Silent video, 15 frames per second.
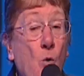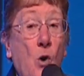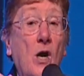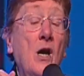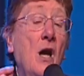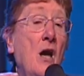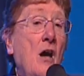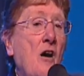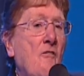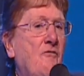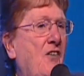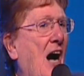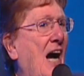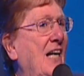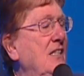Or
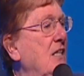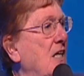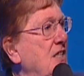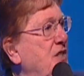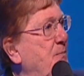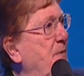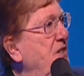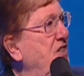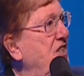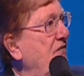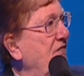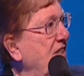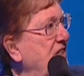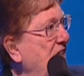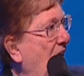find a
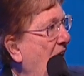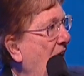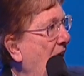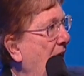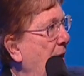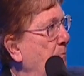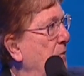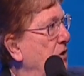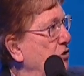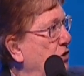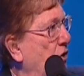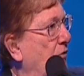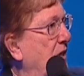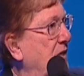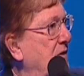specific time
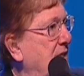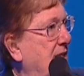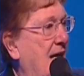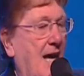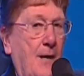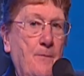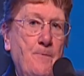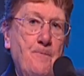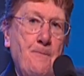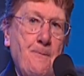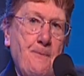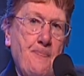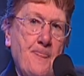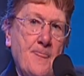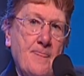during the day.
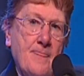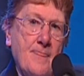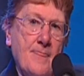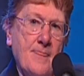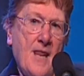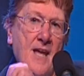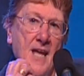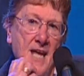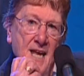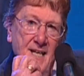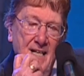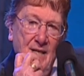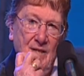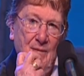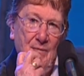
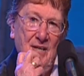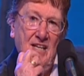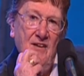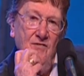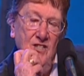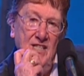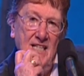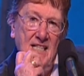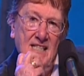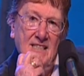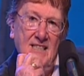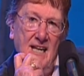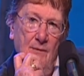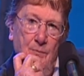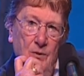Now, let me give you the
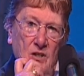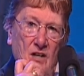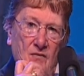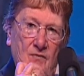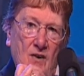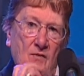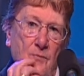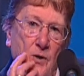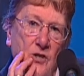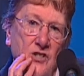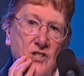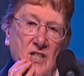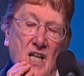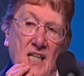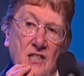example of a
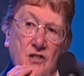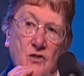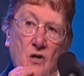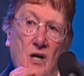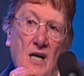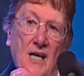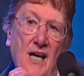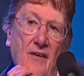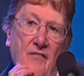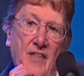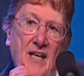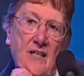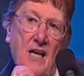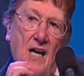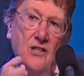person I saw, and
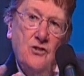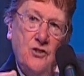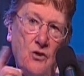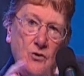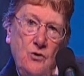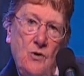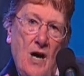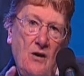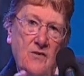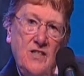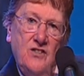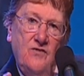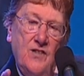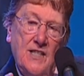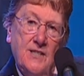then I'll show you how
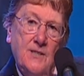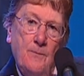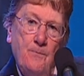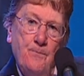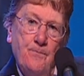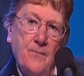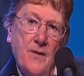this fits.